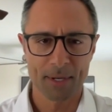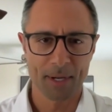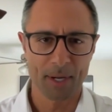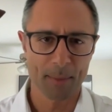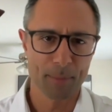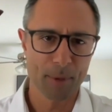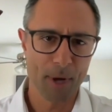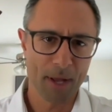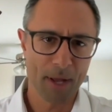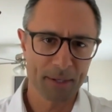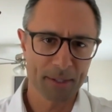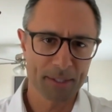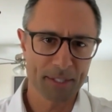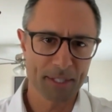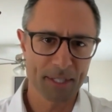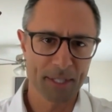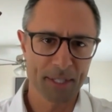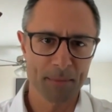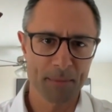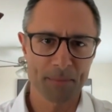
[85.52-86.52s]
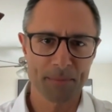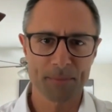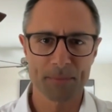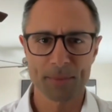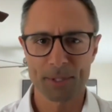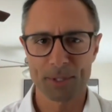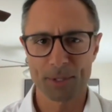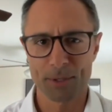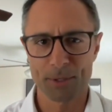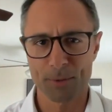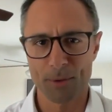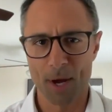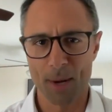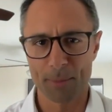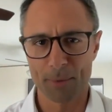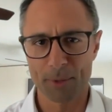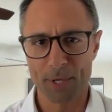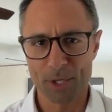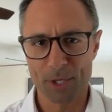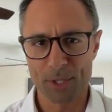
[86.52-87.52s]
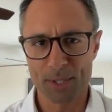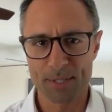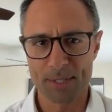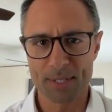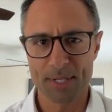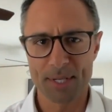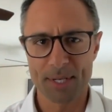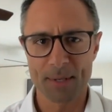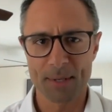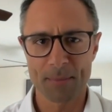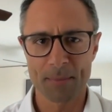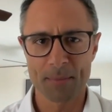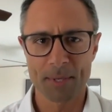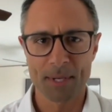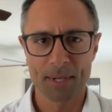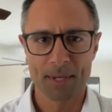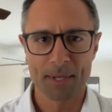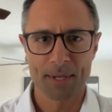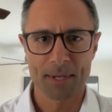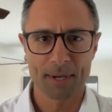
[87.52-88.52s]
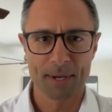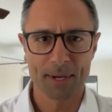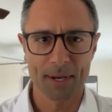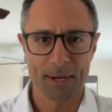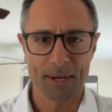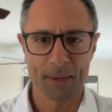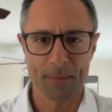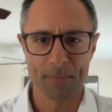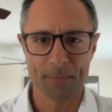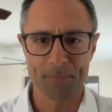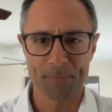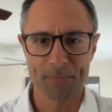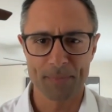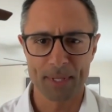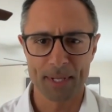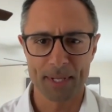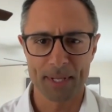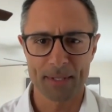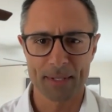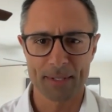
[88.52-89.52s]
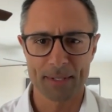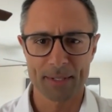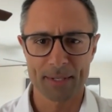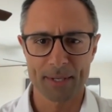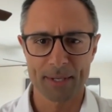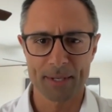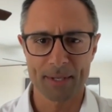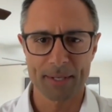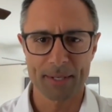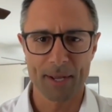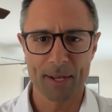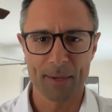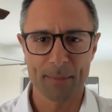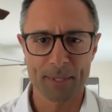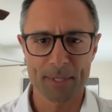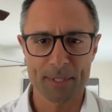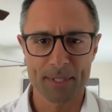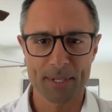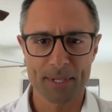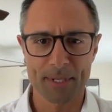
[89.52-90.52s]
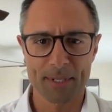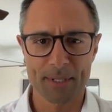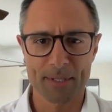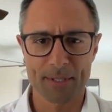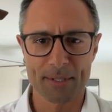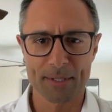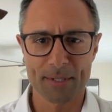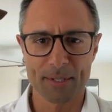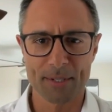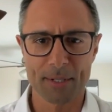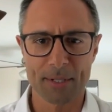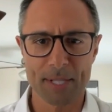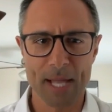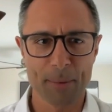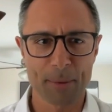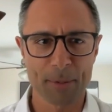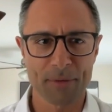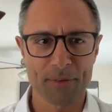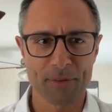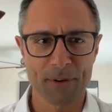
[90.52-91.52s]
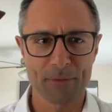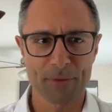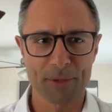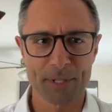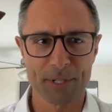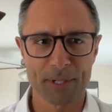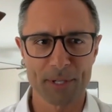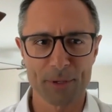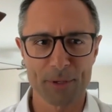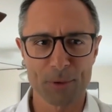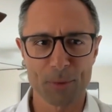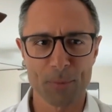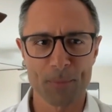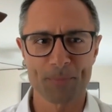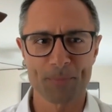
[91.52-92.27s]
product team, operations team. I must say it's a collaborative effort here at Noom.